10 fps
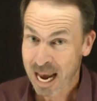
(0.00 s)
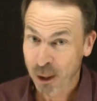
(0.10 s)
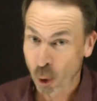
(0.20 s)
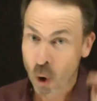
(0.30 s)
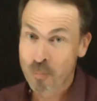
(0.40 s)

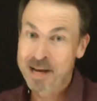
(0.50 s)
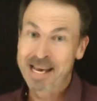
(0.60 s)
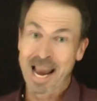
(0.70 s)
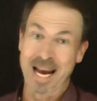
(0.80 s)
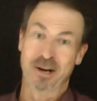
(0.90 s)
It all
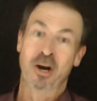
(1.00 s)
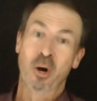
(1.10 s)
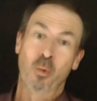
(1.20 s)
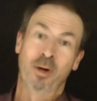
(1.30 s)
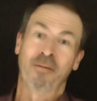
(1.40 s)

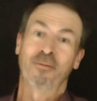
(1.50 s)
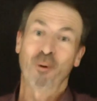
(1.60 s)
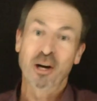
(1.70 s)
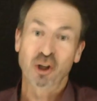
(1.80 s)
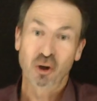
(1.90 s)
began with a
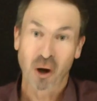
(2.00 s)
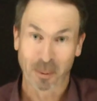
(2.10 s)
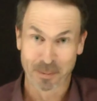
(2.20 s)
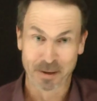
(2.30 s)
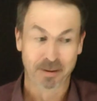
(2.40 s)
French
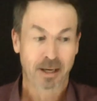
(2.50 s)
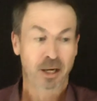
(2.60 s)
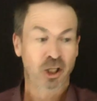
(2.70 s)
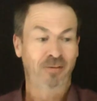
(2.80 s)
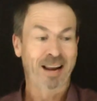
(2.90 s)
nobleman,
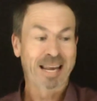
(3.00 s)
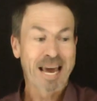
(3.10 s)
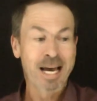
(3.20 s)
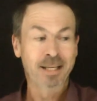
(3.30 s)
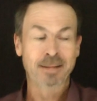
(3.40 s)

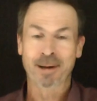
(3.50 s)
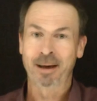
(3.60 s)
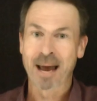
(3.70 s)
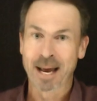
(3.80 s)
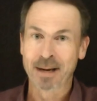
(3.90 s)
Chevalier de
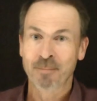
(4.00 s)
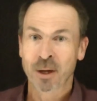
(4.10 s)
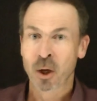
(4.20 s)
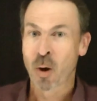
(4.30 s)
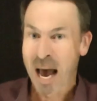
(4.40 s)
Méré,
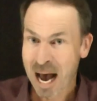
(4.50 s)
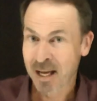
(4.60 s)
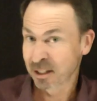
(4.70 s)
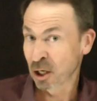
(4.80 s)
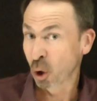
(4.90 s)
who
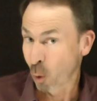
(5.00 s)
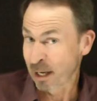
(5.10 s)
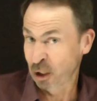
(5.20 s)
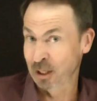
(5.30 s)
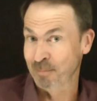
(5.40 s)
asked a
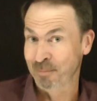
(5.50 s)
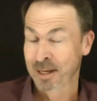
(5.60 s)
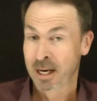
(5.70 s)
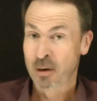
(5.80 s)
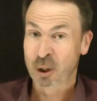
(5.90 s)
question.
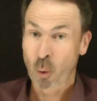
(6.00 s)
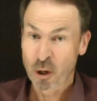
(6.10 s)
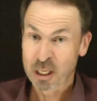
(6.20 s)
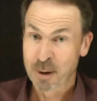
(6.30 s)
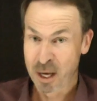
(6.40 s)
It was a
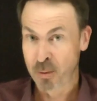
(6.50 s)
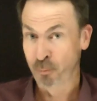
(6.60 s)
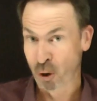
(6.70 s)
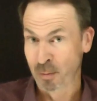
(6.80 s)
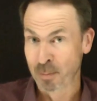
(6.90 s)
question about the
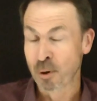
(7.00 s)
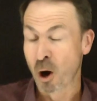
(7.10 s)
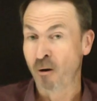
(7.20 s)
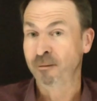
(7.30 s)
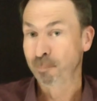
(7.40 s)
problem
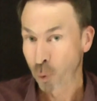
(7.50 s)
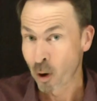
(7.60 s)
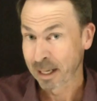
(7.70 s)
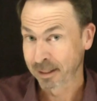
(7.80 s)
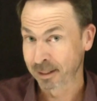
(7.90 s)
of
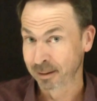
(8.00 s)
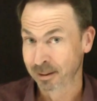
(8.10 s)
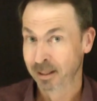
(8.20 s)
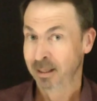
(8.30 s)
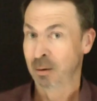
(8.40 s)
points.
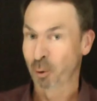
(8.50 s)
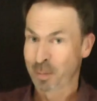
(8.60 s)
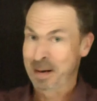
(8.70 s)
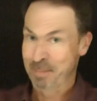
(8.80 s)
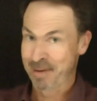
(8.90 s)
Now what do
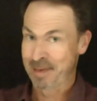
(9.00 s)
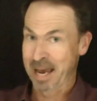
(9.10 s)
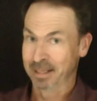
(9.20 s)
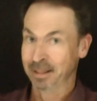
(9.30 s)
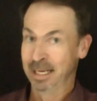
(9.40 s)
I mean by
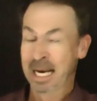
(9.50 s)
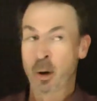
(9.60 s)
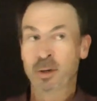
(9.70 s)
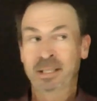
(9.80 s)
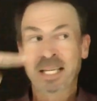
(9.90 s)
that?
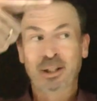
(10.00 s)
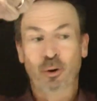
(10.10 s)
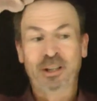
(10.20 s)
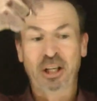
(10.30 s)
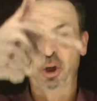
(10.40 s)
It was this sort
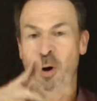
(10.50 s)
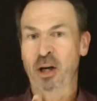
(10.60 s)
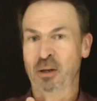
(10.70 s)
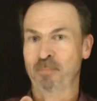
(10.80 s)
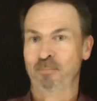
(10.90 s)
of
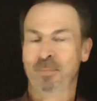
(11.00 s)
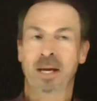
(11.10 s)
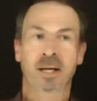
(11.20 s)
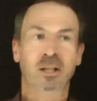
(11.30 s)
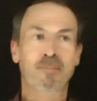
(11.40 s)
situation.
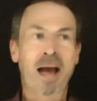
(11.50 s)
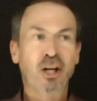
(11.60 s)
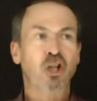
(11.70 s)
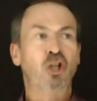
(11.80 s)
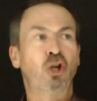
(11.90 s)
So
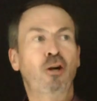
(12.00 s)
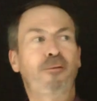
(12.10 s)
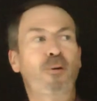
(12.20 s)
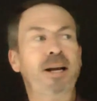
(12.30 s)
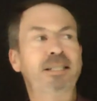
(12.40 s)
imagine two
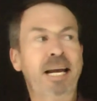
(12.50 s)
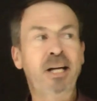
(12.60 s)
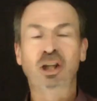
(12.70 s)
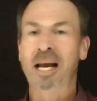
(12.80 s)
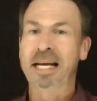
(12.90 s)
friends
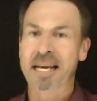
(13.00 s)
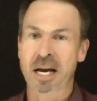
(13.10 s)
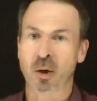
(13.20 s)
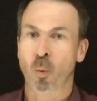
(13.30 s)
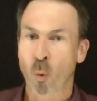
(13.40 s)
each lay
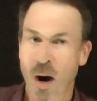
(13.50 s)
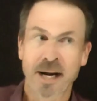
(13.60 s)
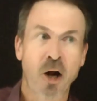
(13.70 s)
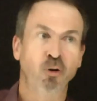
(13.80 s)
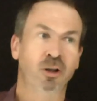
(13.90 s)
down
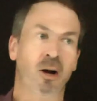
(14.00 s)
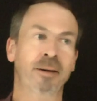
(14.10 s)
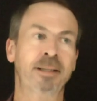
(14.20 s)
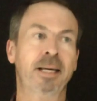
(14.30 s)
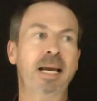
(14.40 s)

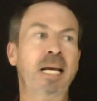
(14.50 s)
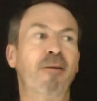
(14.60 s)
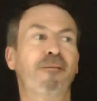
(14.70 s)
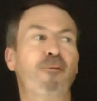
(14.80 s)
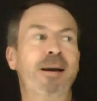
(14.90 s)
$100 in
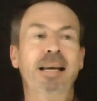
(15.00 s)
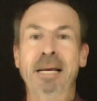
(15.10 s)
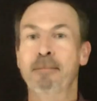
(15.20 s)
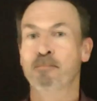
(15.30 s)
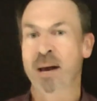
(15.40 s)
a
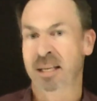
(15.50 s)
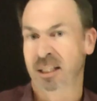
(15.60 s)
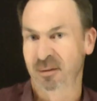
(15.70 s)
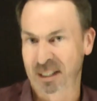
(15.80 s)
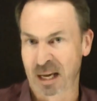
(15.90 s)
friendly
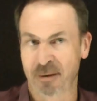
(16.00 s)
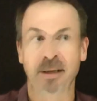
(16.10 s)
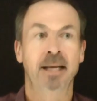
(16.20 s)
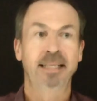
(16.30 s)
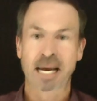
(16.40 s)
best of
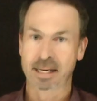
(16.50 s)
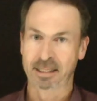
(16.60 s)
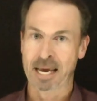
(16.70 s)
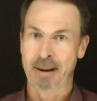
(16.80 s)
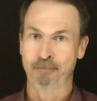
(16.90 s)
seven
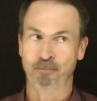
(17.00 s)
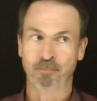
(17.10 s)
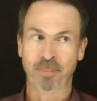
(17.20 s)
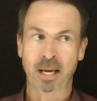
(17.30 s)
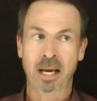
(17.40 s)
tennis game.
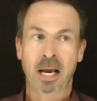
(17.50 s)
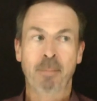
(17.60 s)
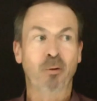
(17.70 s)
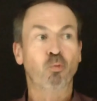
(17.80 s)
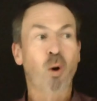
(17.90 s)

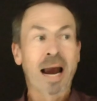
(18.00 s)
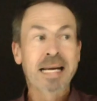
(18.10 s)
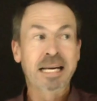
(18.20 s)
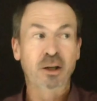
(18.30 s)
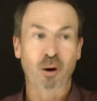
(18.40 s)
But
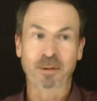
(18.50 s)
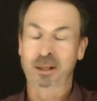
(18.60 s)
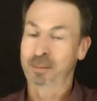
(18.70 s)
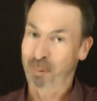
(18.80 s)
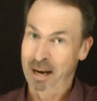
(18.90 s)
rain interrupts
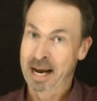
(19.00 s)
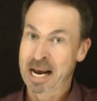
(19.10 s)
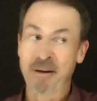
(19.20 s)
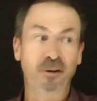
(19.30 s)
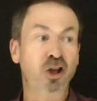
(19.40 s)

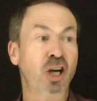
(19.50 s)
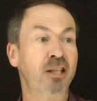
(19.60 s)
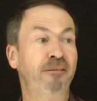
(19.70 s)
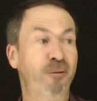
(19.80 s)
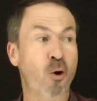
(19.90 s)
play after
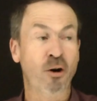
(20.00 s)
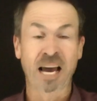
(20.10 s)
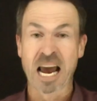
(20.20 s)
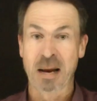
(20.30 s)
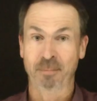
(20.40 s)
just four
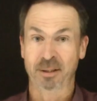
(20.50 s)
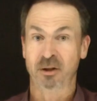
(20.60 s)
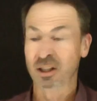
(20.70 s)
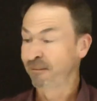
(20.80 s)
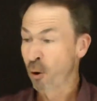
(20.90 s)
games.
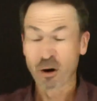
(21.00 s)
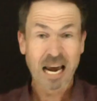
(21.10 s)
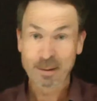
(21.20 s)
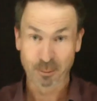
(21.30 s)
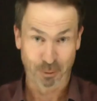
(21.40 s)
Just four
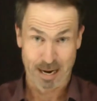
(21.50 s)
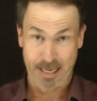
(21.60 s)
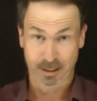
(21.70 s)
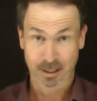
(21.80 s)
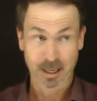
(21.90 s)
games are
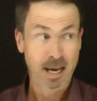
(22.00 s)
played.